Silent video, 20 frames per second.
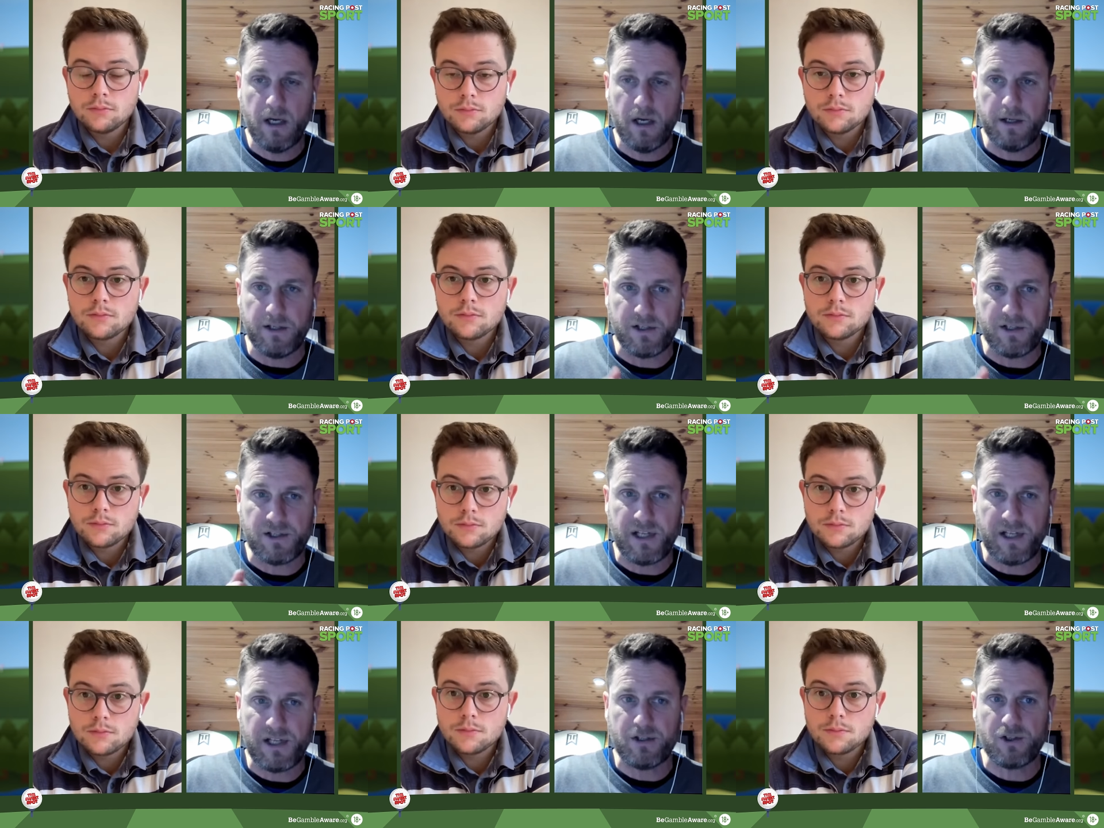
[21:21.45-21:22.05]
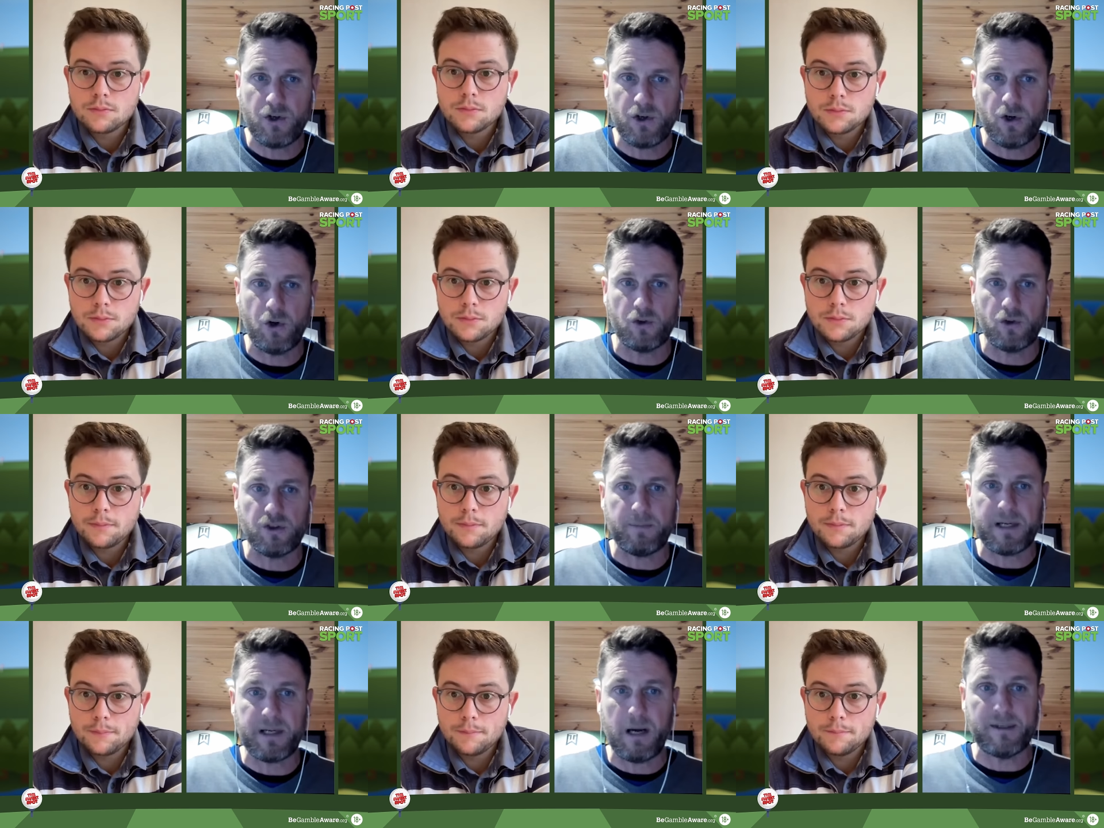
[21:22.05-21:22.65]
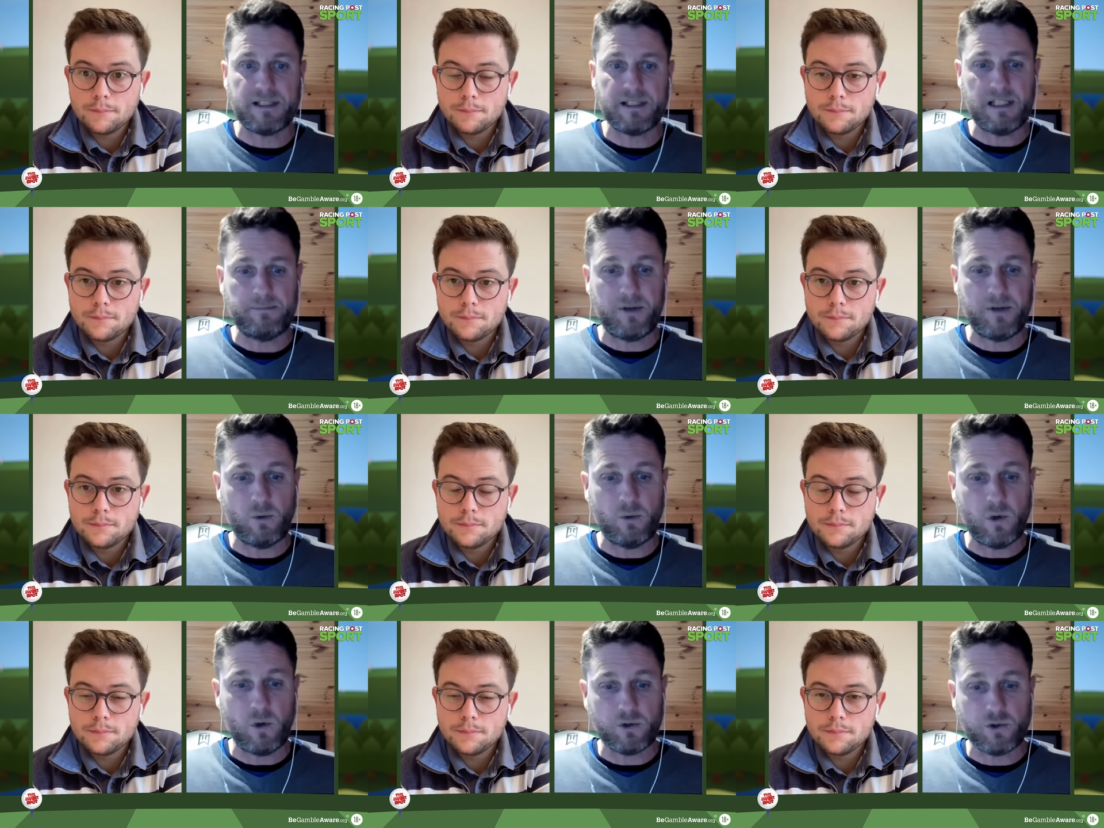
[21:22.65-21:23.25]
Speaker 1: and has since gone on to become a D
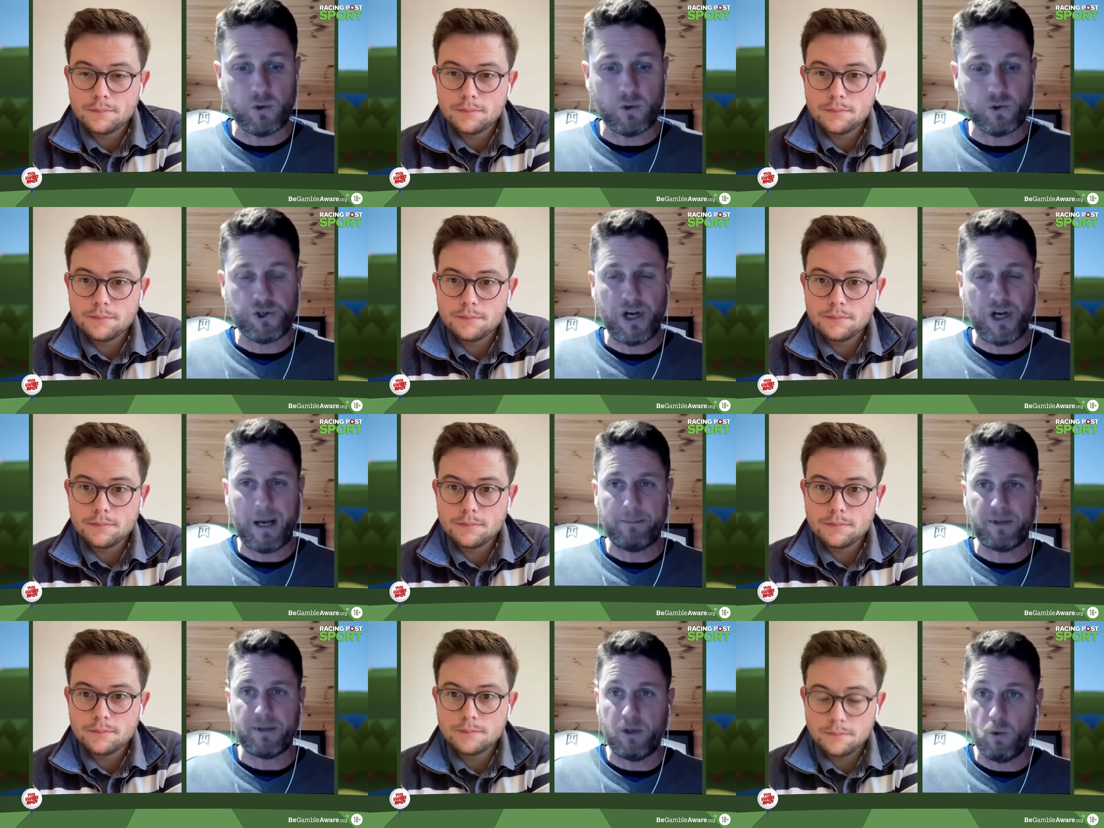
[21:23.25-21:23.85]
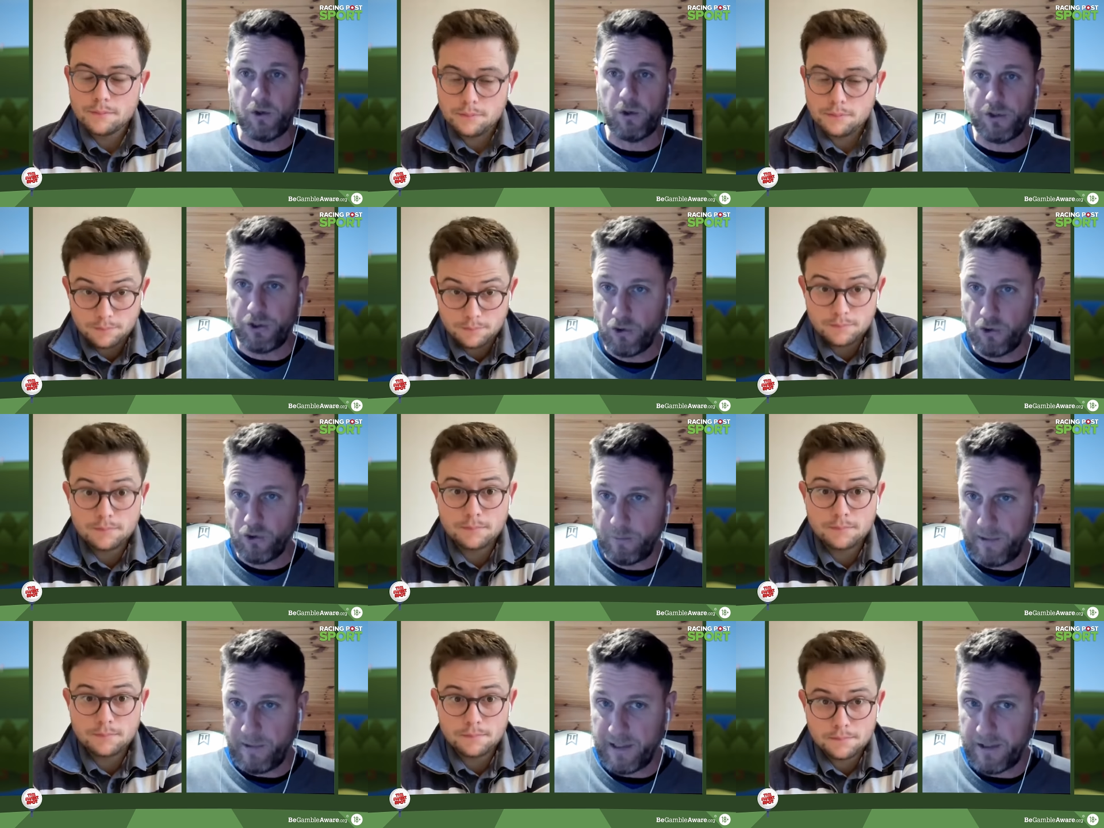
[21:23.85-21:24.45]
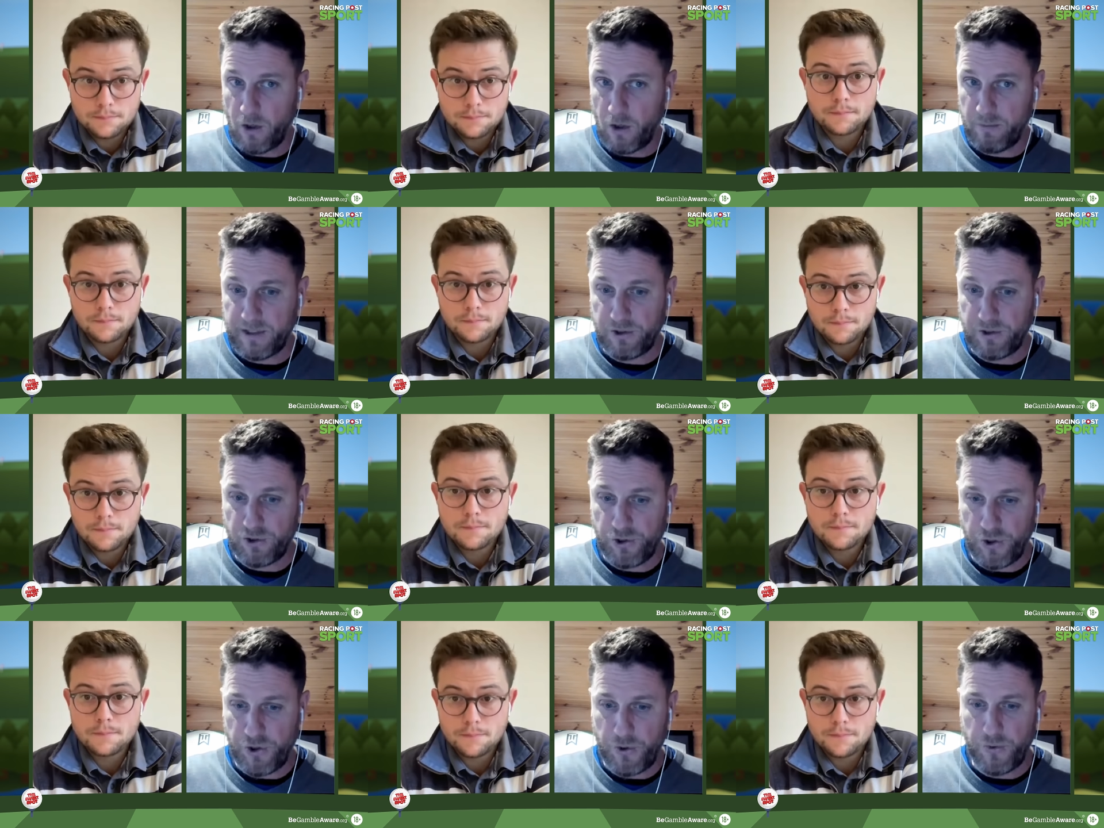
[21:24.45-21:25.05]
P World Tour champion. He won the European Open
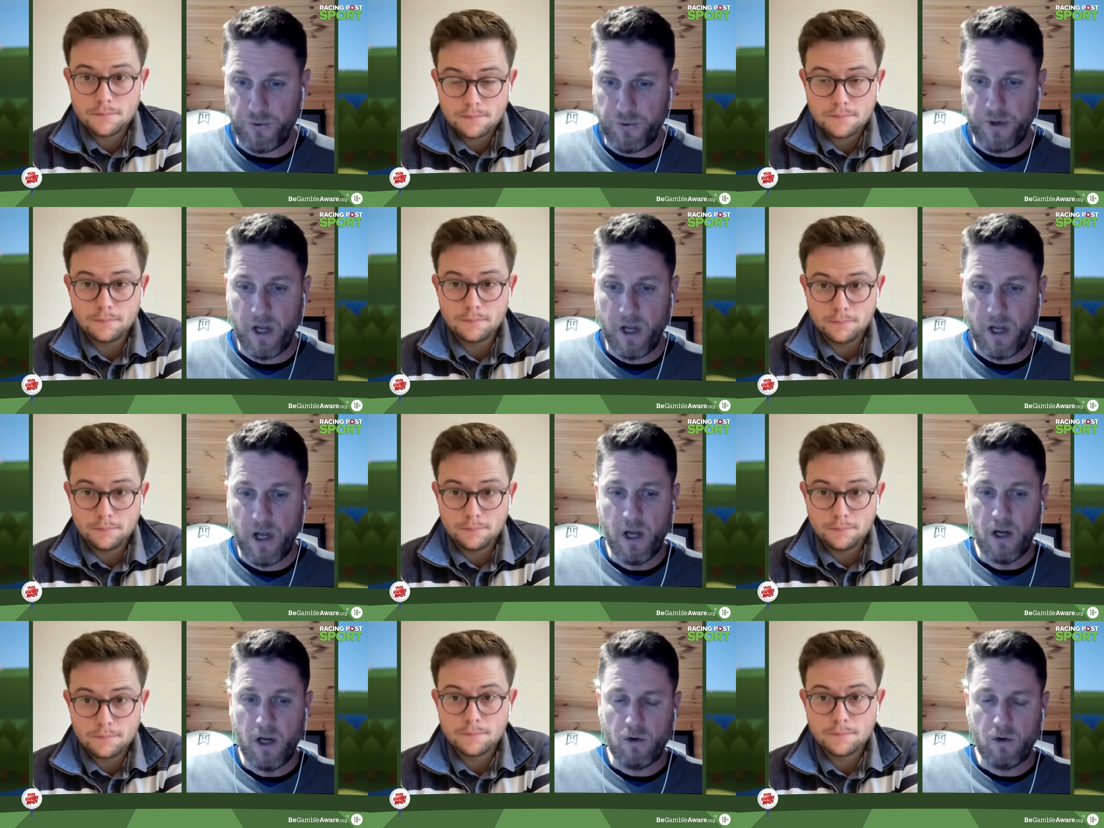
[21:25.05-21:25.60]
in June.